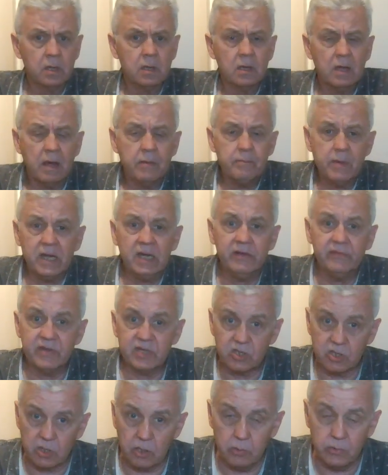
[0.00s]
And many of his
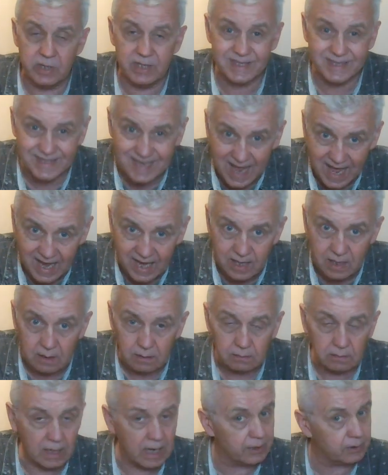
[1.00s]
crew, they say,
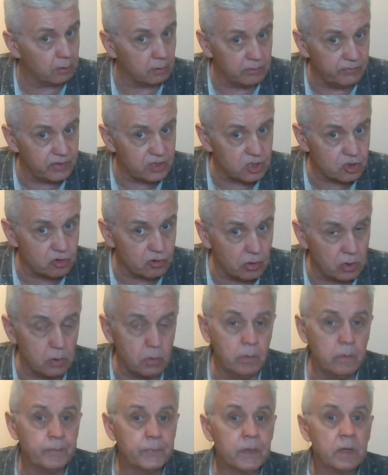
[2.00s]
I don't know if it's
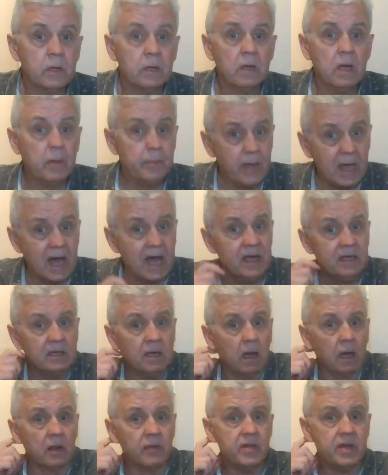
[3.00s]
true, are behind
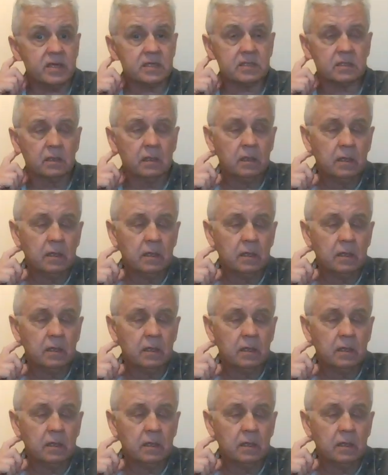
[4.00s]
all of this.